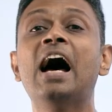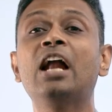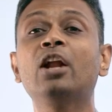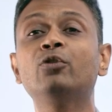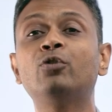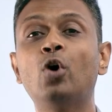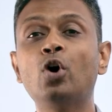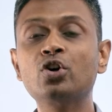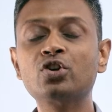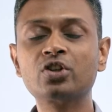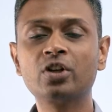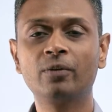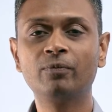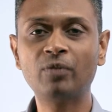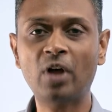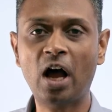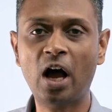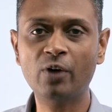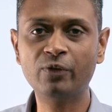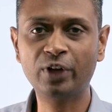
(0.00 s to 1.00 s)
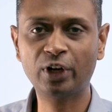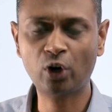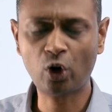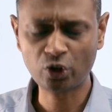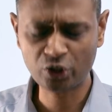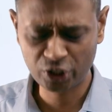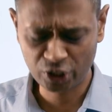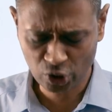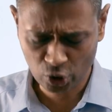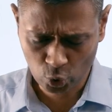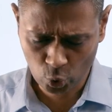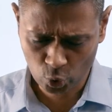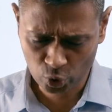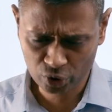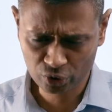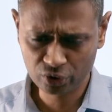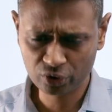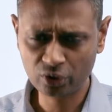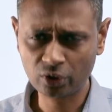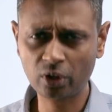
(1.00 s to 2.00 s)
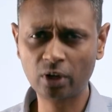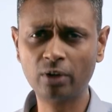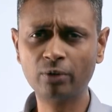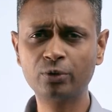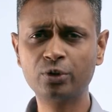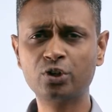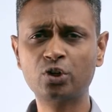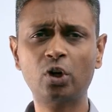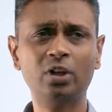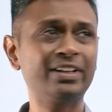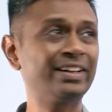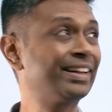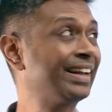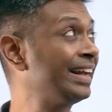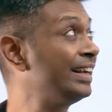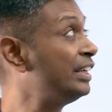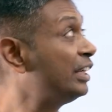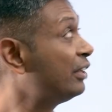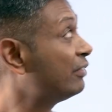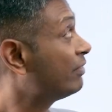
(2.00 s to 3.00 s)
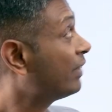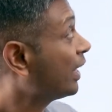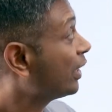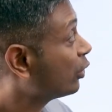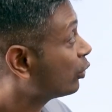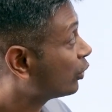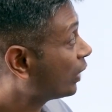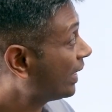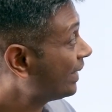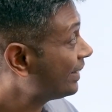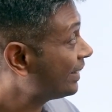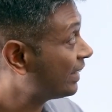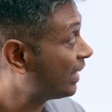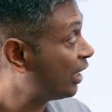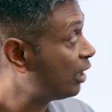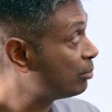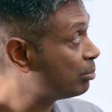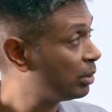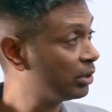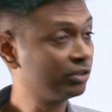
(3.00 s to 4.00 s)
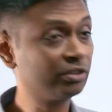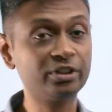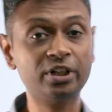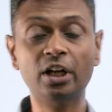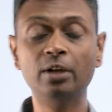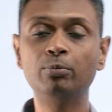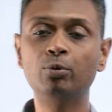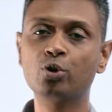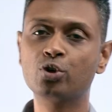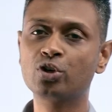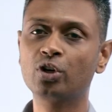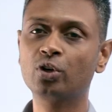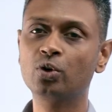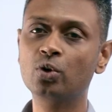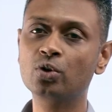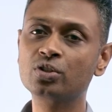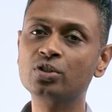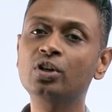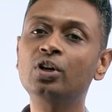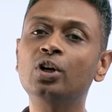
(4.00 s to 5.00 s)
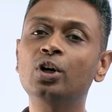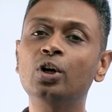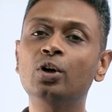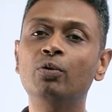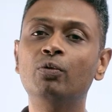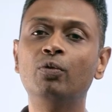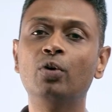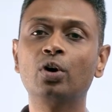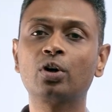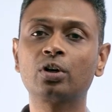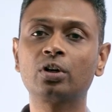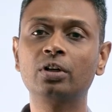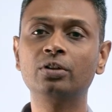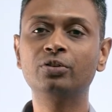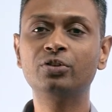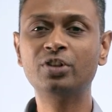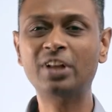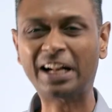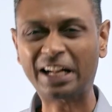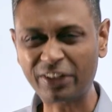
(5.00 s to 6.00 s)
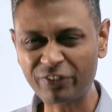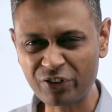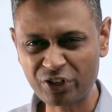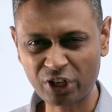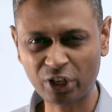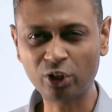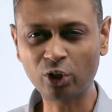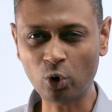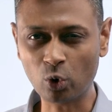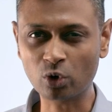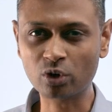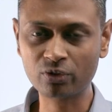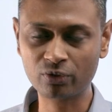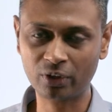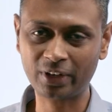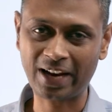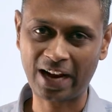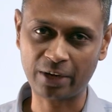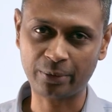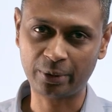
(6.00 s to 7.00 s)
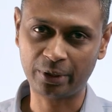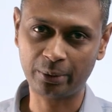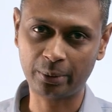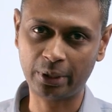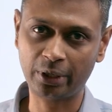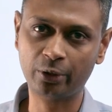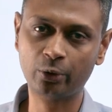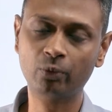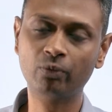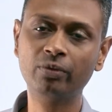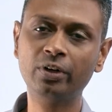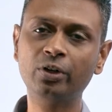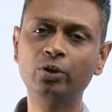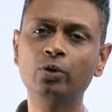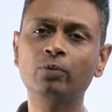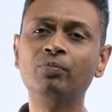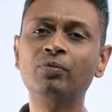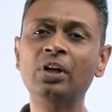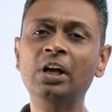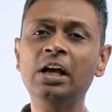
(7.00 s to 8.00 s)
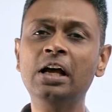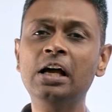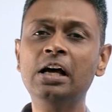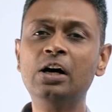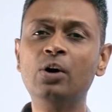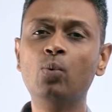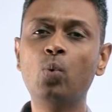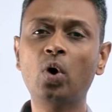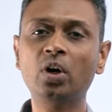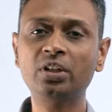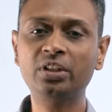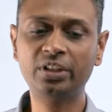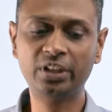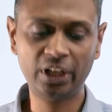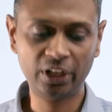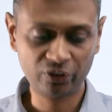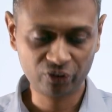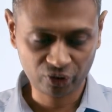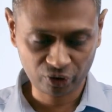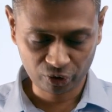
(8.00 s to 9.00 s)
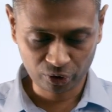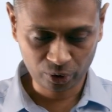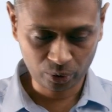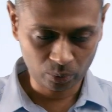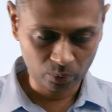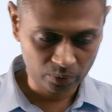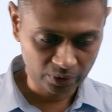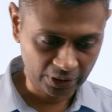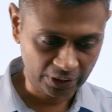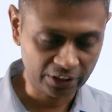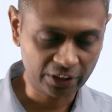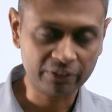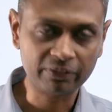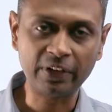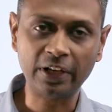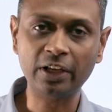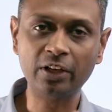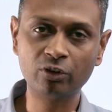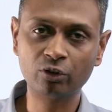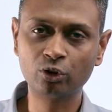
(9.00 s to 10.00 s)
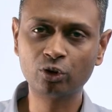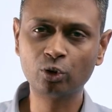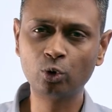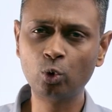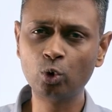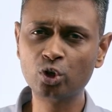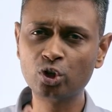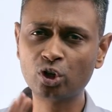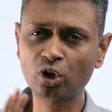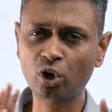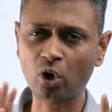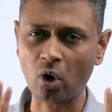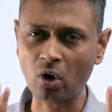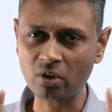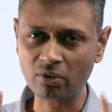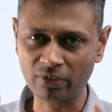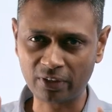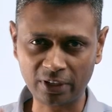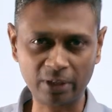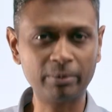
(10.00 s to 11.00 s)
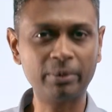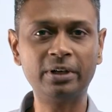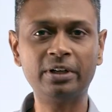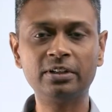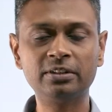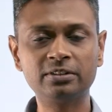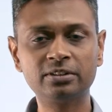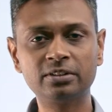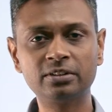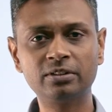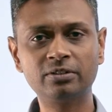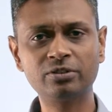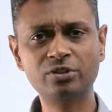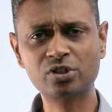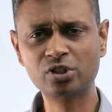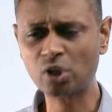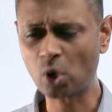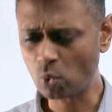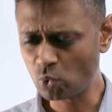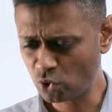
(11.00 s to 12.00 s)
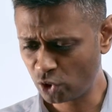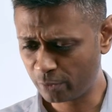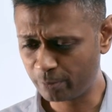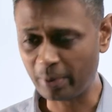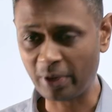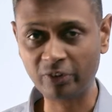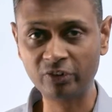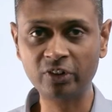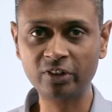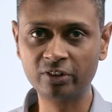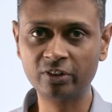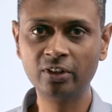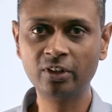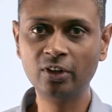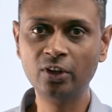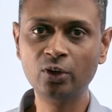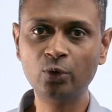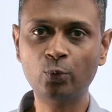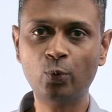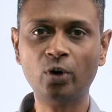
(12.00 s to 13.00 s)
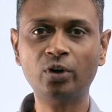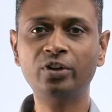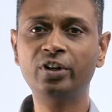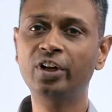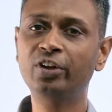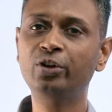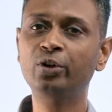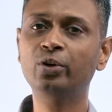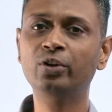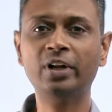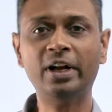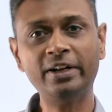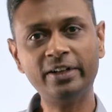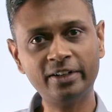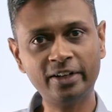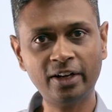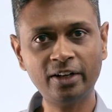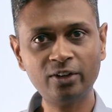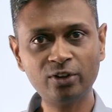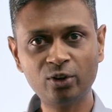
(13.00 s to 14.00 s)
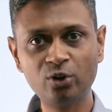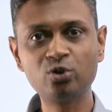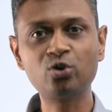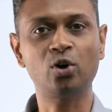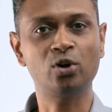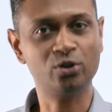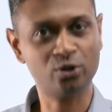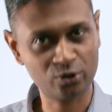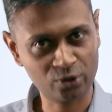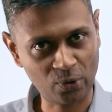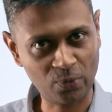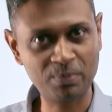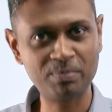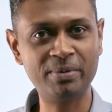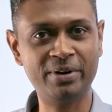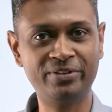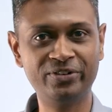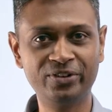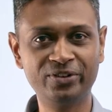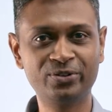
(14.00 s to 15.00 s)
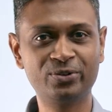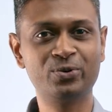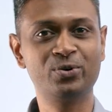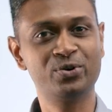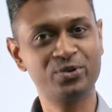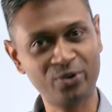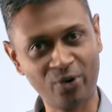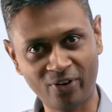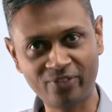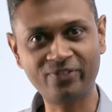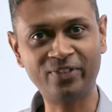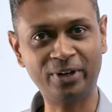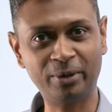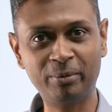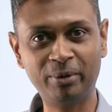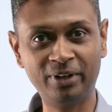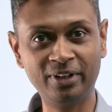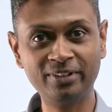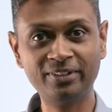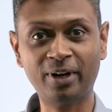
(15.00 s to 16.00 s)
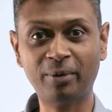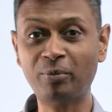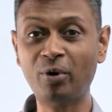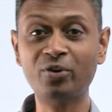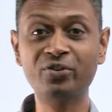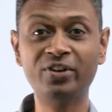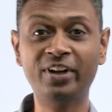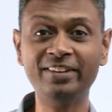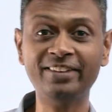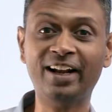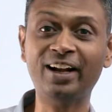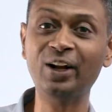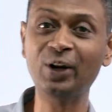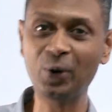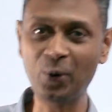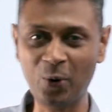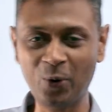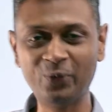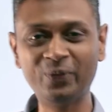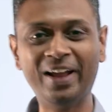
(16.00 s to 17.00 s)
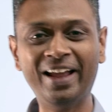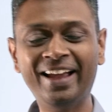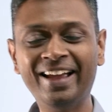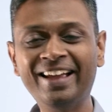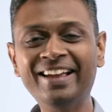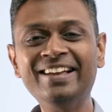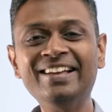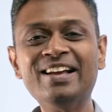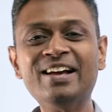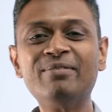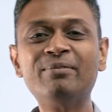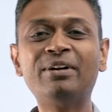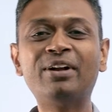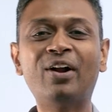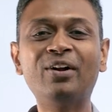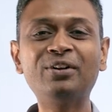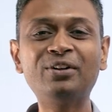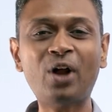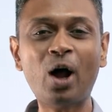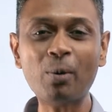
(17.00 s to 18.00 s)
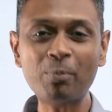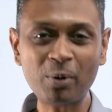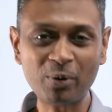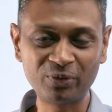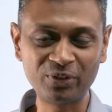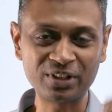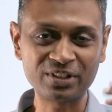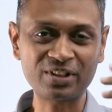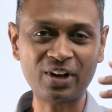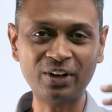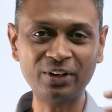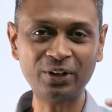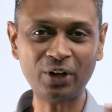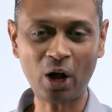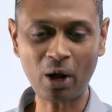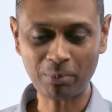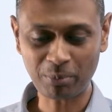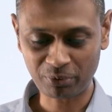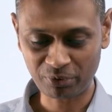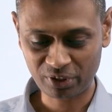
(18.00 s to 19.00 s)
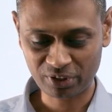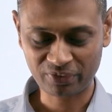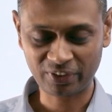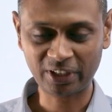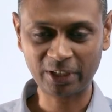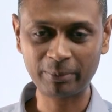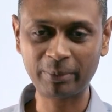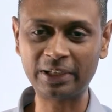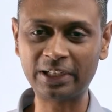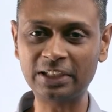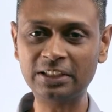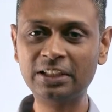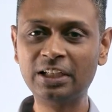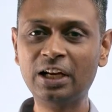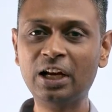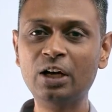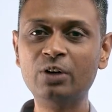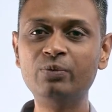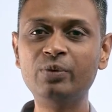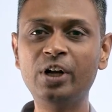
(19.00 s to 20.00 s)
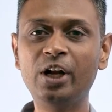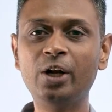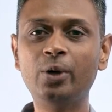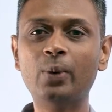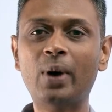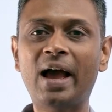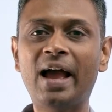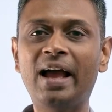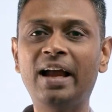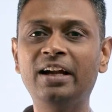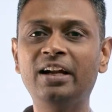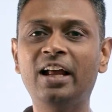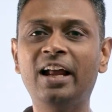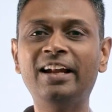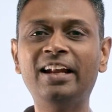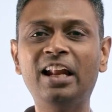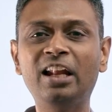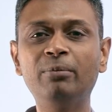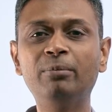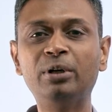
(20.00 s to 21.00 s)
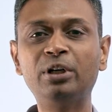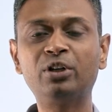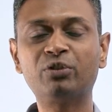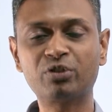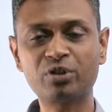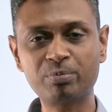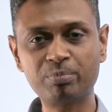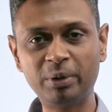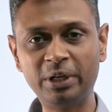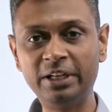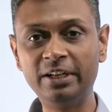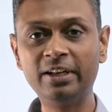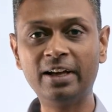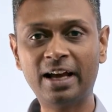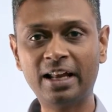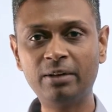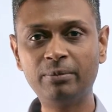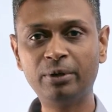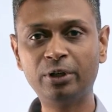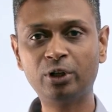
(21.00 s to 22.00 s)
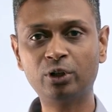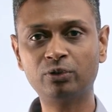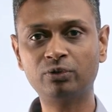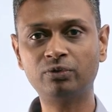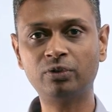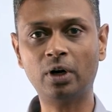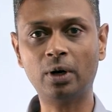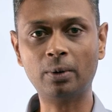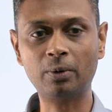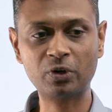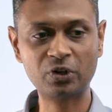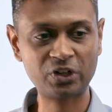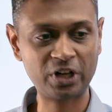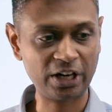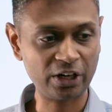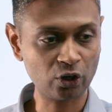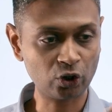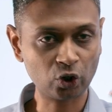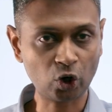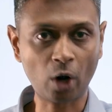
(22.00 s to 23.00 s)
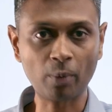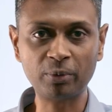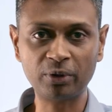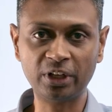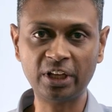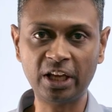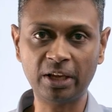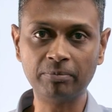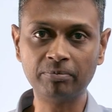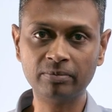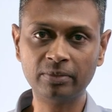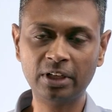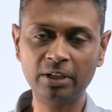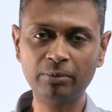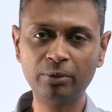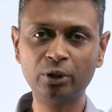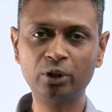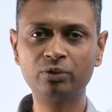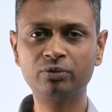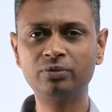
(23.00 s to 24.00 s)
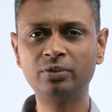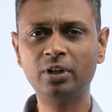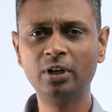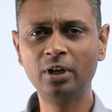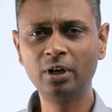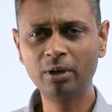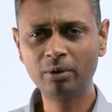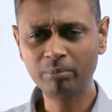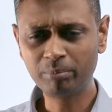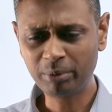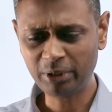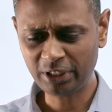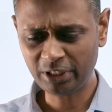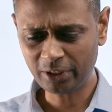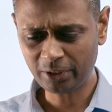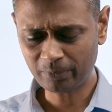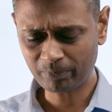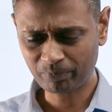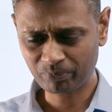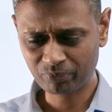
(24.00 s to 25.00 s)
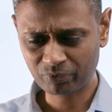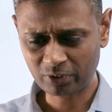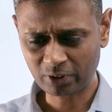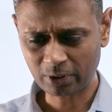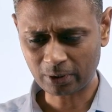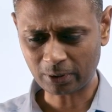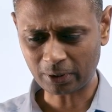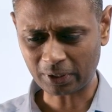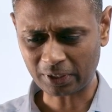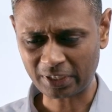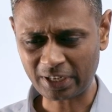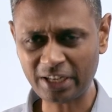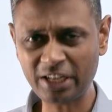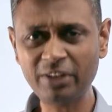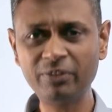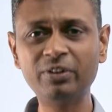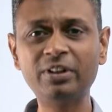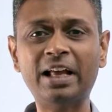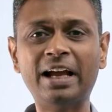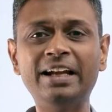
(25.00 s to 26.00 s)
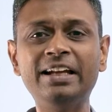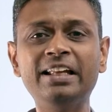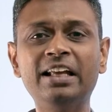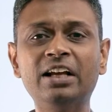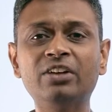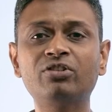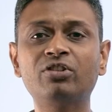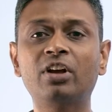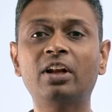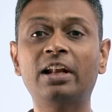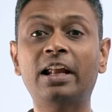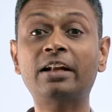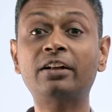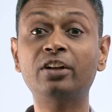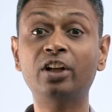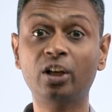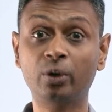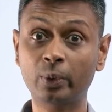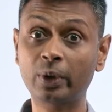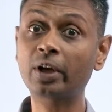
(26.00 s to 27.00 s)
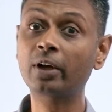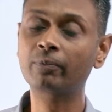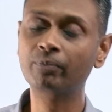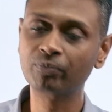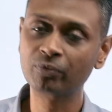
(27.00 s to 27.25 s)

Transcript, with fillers: Hello folks, uh, we're launching a course, uh, it's called the 95 to 99 percentile booster course or uh, it's a revision course for CAT 2022. And so what takes us to 95 is good strong fundamentals, sound basics. What takes you to 99 is also sound basics, good strong fundamentals. I'm not saying that'll go away, but on top of this, on top of this fundamental, we need to add an element of speed, element of uh, staying on top of the game, element of being uh, ready with ideas lightning quick.